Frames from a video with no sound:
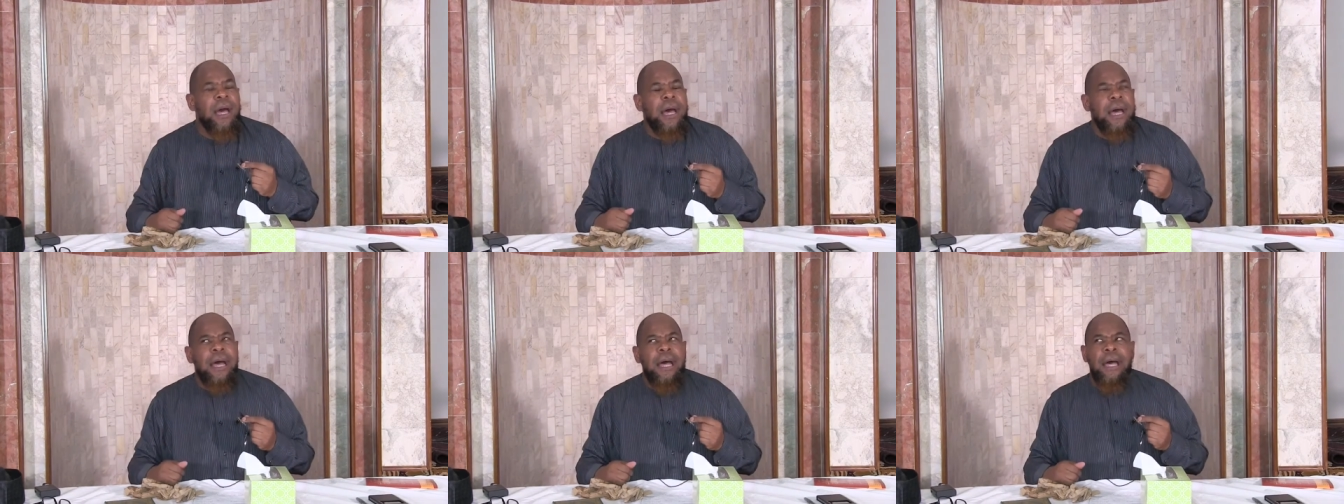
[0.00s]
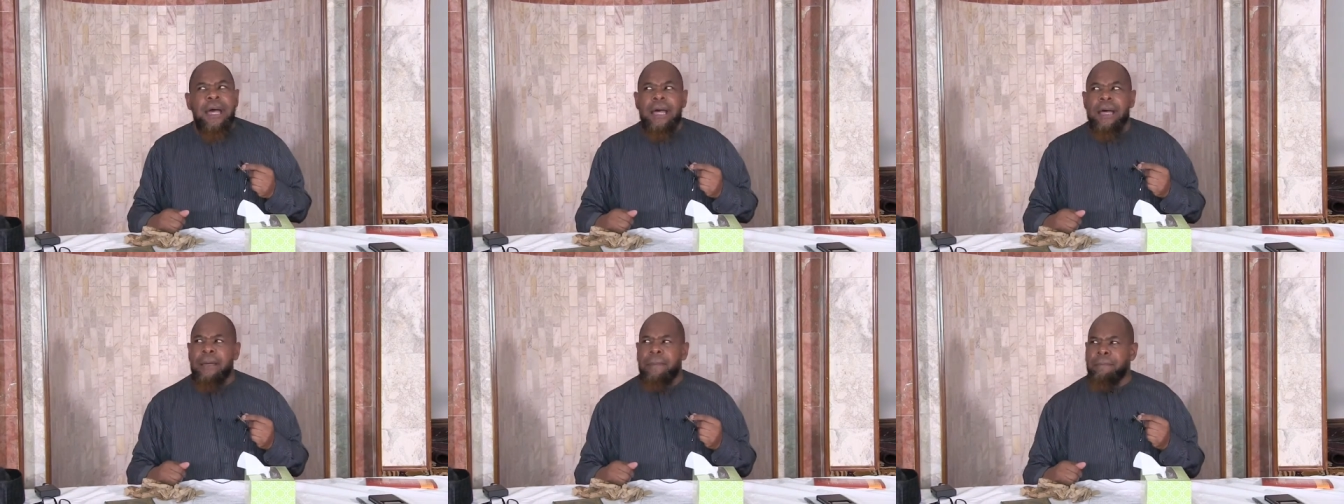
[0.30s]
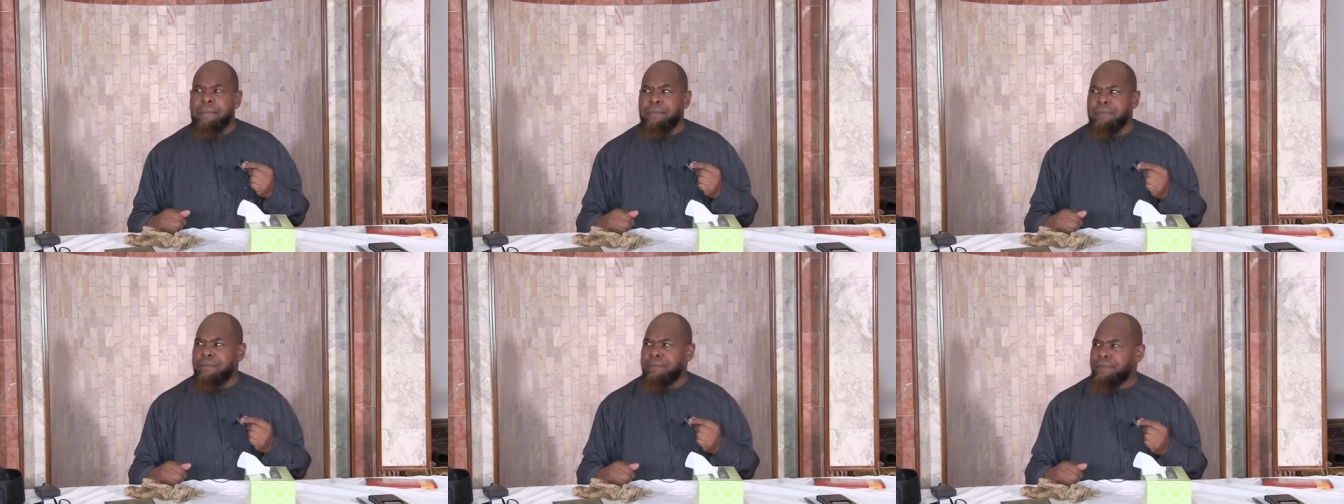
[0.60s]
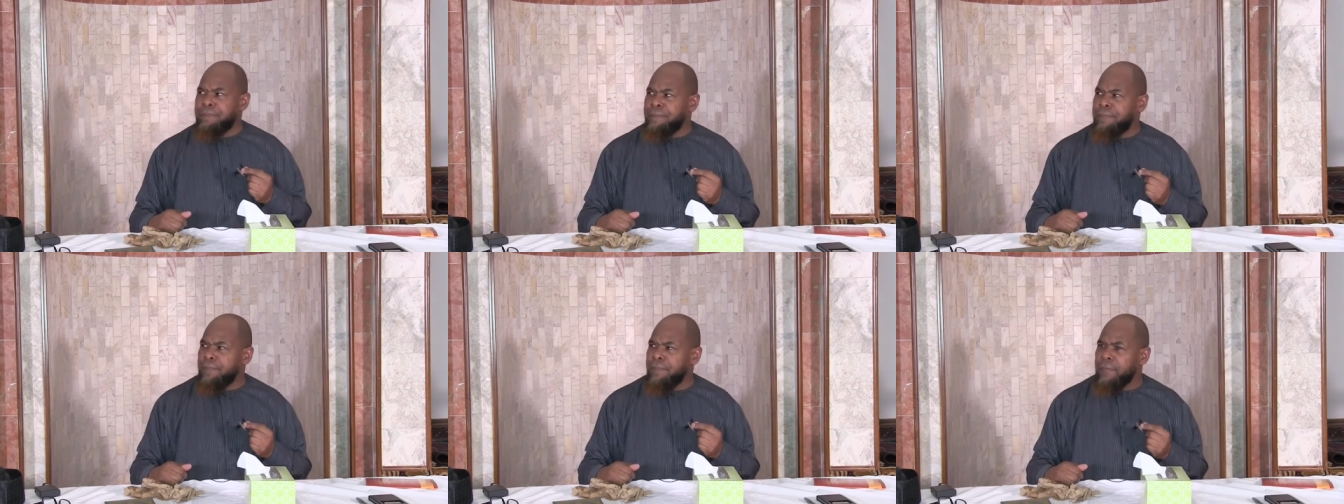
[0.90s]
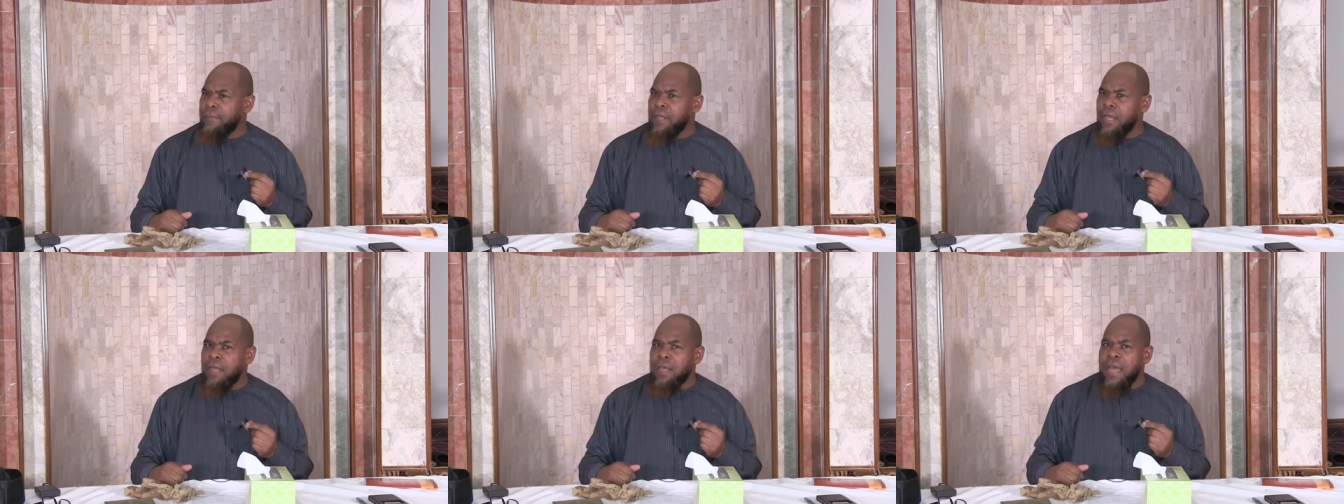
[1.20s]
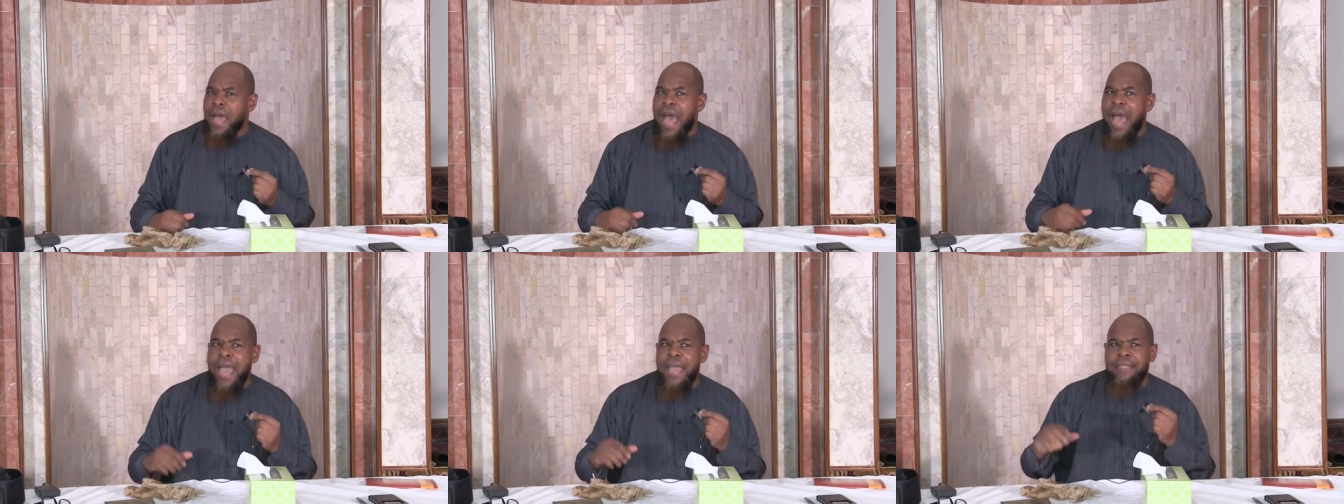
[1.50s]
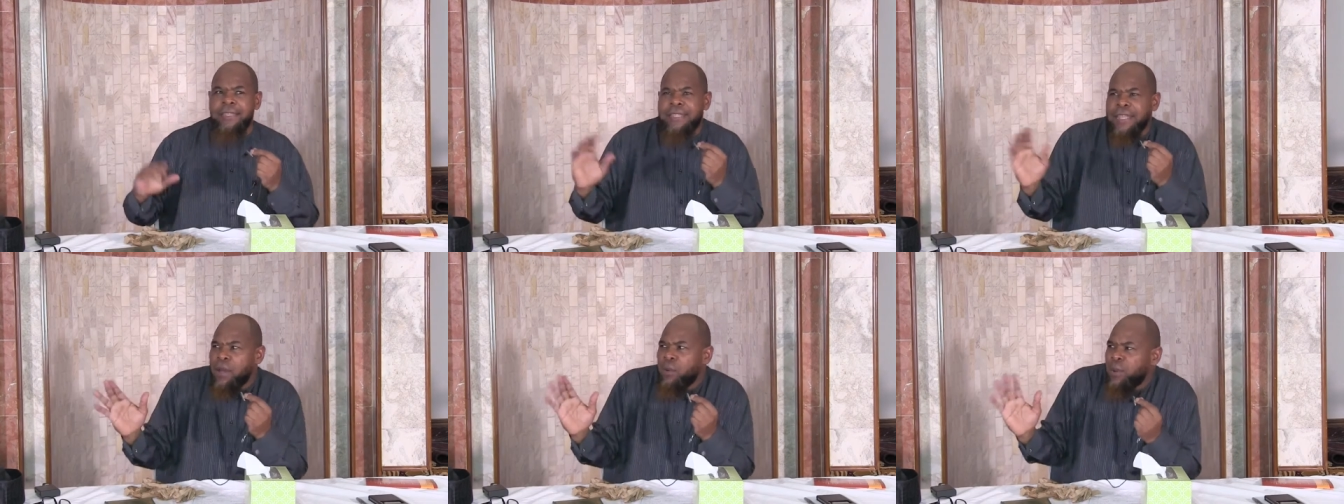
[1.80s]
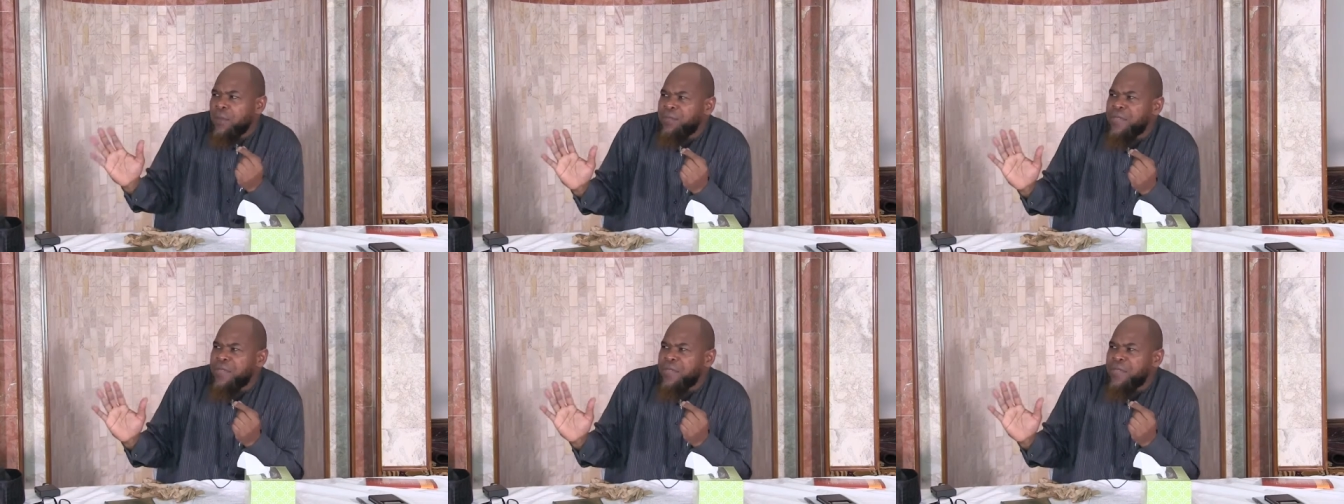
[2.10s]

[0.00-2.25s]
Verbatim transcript: Um, I deal